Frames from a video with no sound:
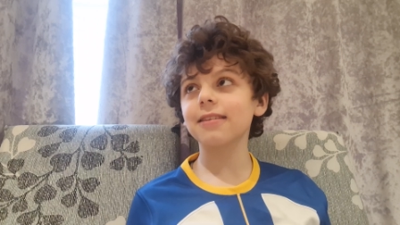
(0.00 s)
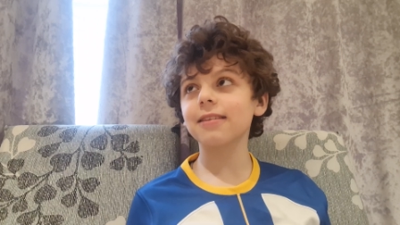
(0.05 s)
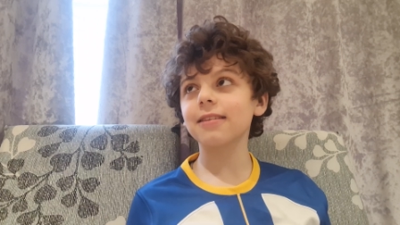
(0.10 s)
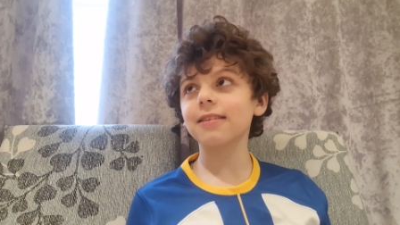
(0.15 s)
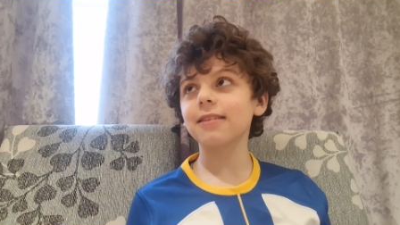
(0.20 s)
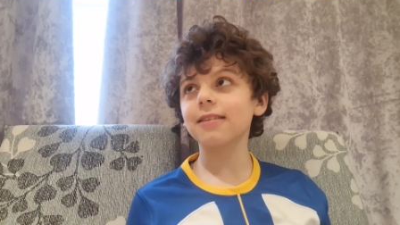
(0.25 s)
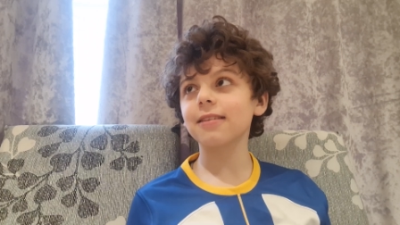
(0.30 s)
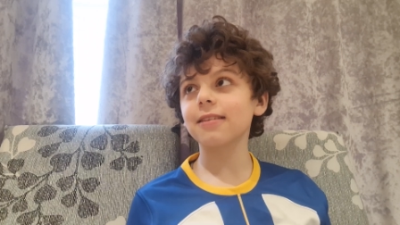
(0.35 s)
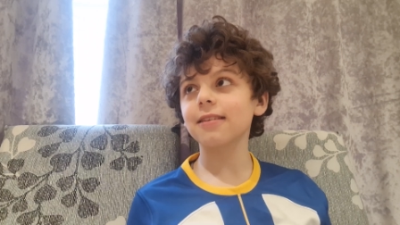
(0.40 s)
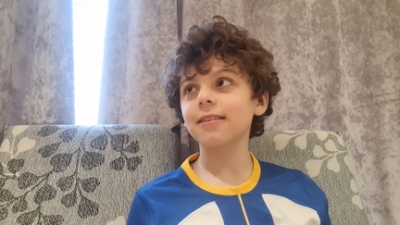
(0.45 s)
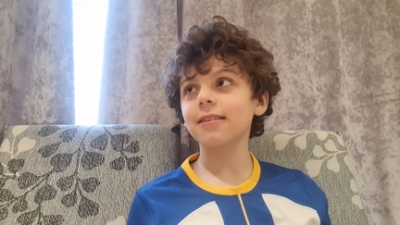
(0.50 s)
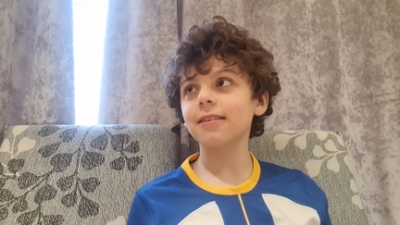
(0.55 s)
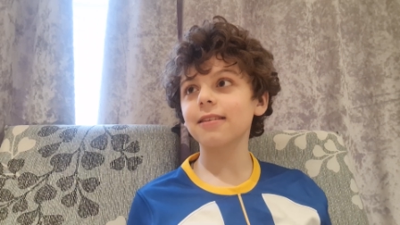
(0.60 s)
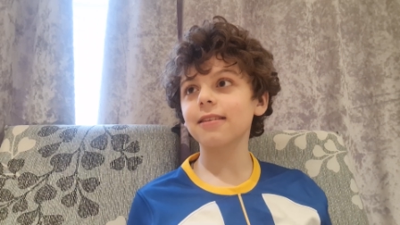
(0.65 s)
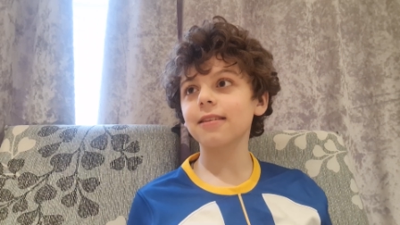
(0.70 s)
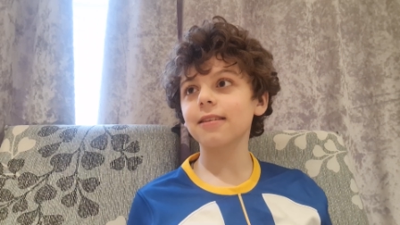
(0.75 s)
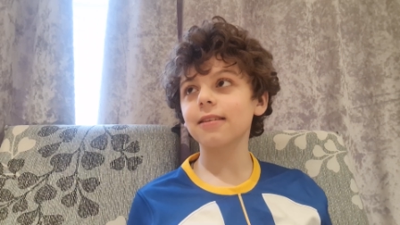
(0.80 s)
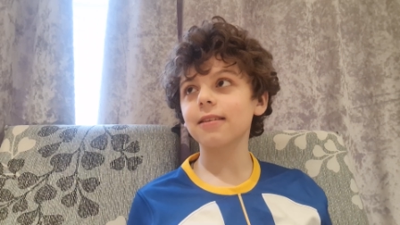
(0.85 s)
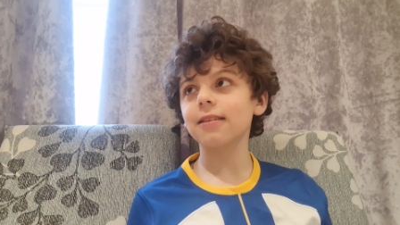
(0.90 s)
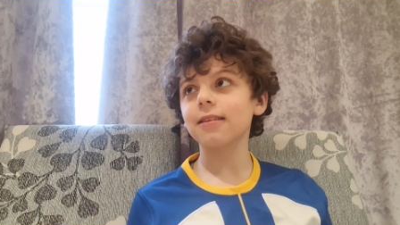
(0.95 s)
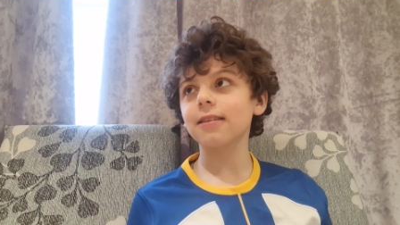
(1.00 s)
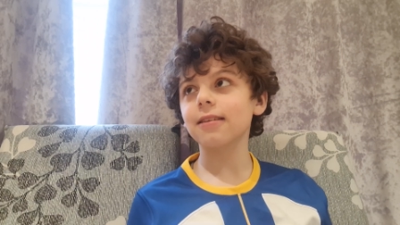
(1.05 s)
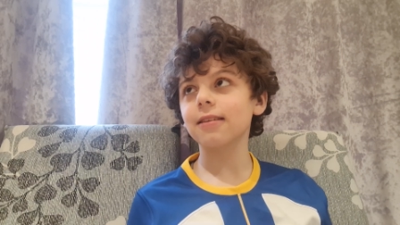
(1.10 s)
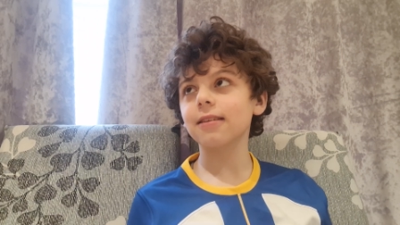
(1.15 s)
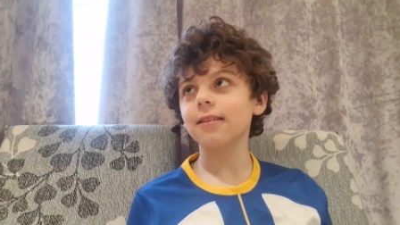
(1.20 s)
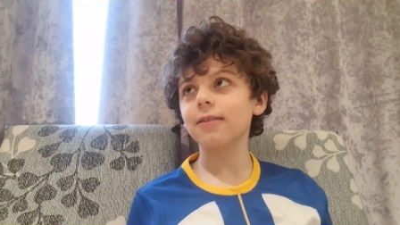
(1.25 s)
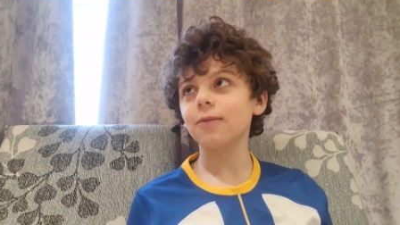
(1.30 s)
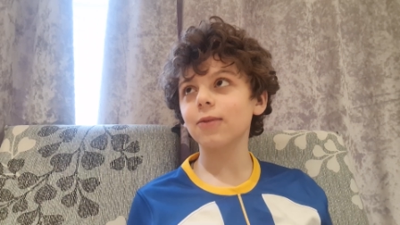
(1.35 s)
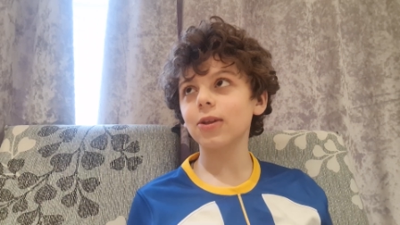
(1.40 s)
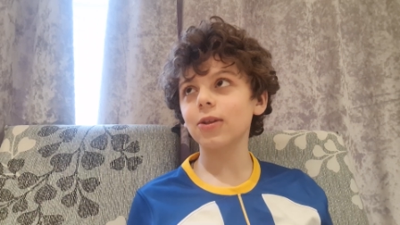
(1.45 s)
that.
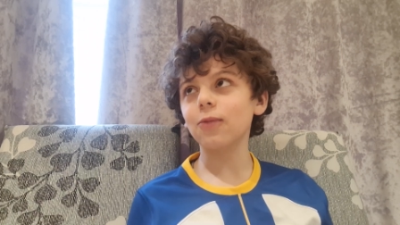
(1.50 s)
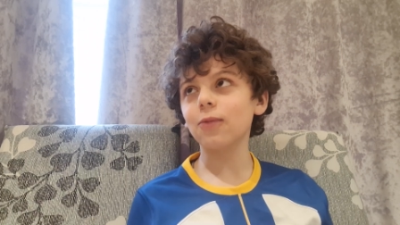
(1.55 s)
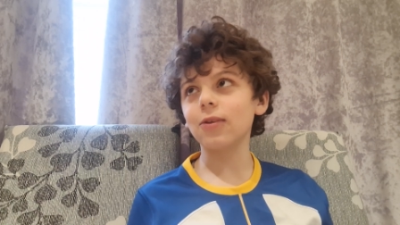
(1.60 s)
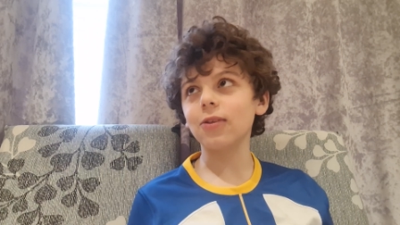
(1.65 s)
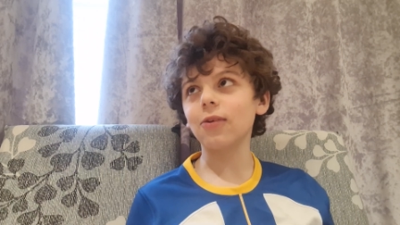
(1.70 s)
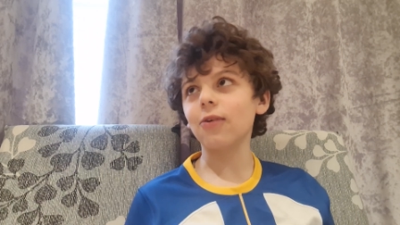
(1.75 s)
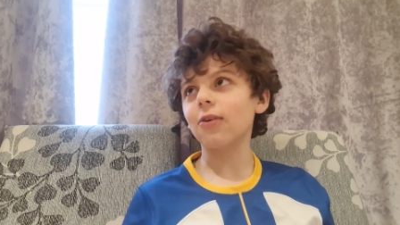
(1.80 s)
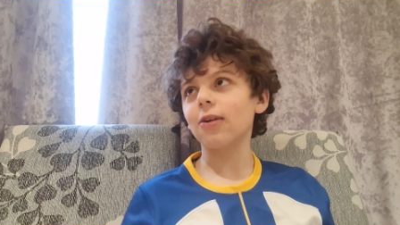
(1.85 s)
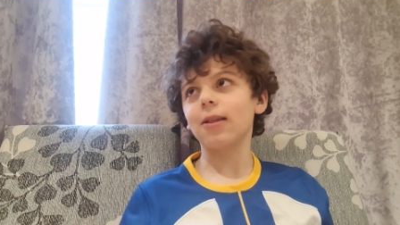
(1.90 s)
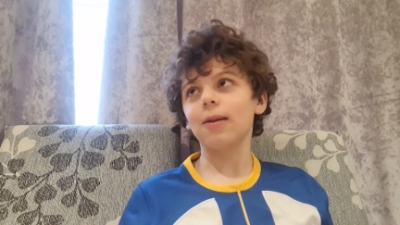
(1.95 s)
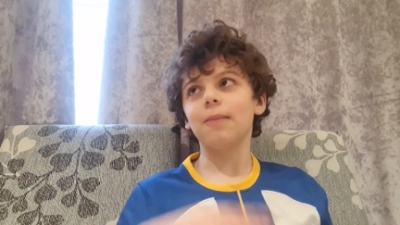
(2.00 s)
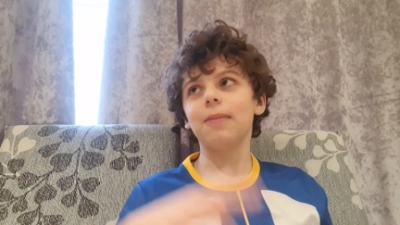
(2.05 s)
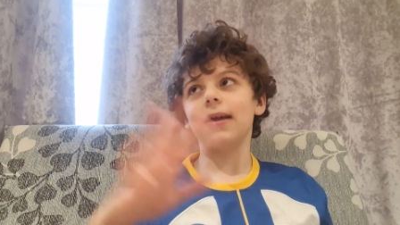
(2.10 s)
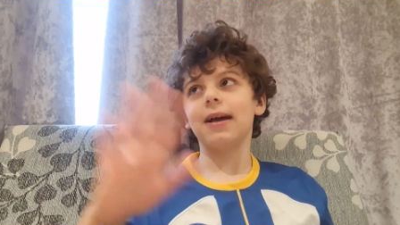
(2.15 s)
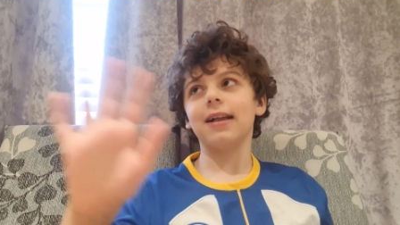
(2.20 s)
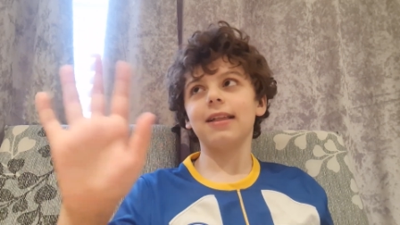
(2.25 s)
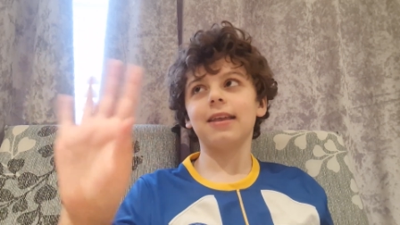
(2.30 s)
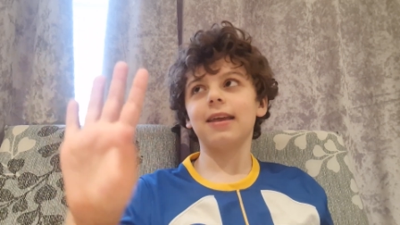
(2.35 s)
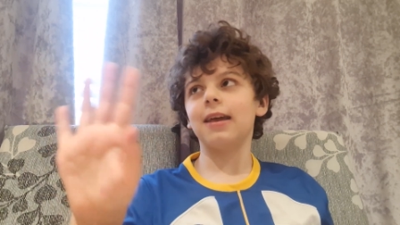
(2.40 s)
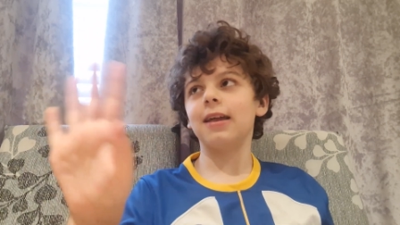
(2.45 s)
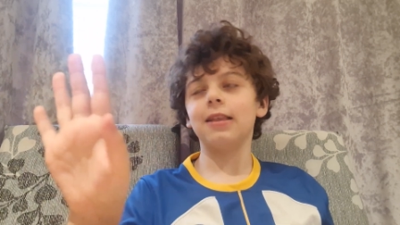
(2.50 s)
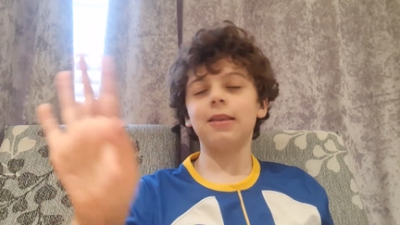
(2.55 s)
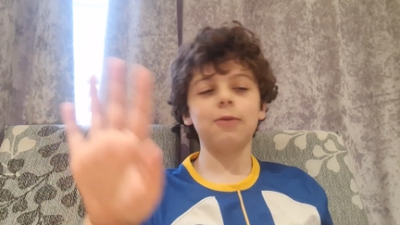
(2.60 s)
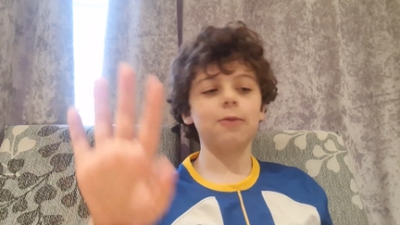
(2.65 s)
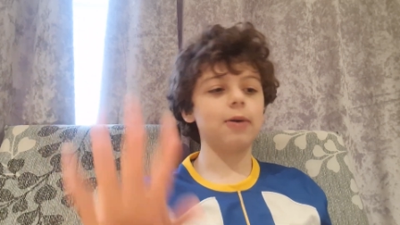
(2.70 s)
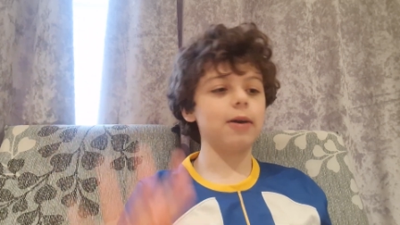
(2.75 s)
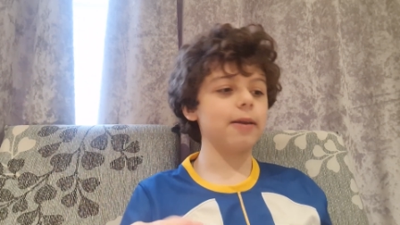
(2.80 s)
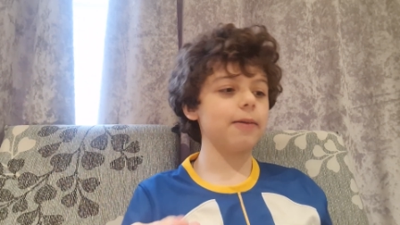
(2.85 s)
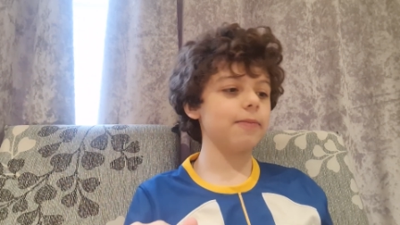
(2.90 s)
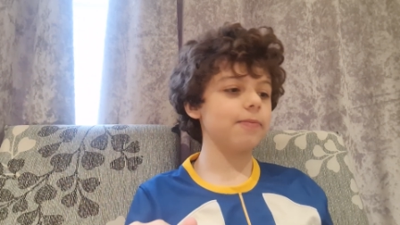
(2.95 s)
We're not going to plan
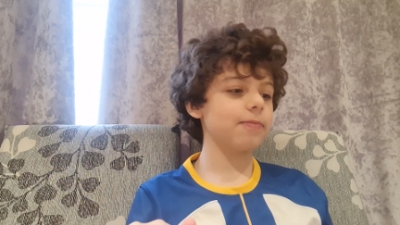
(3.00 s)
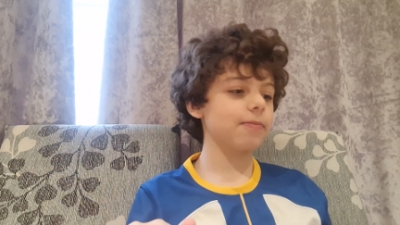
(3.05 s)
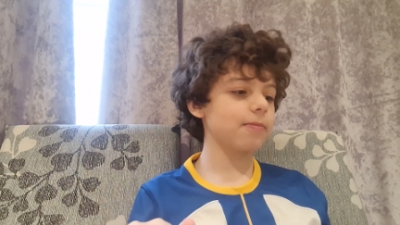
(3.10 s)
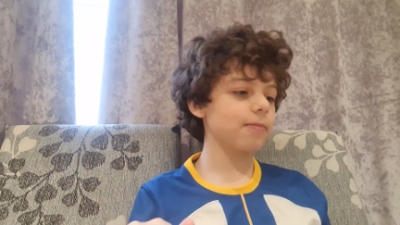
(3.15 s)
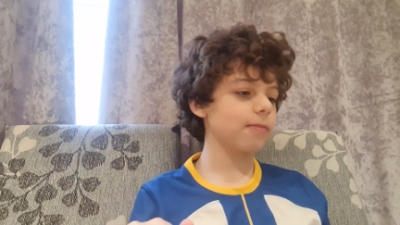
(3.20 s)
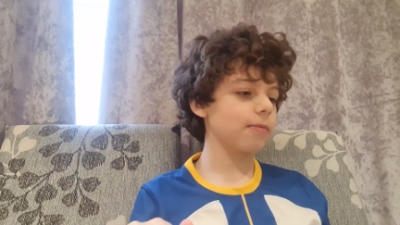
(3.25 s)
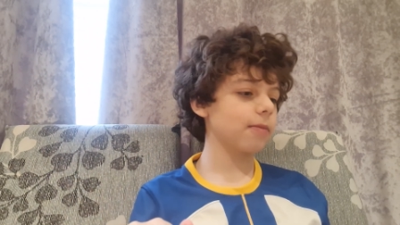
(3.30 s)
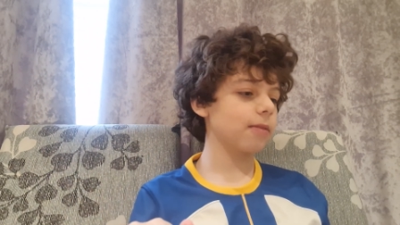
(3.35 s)
it.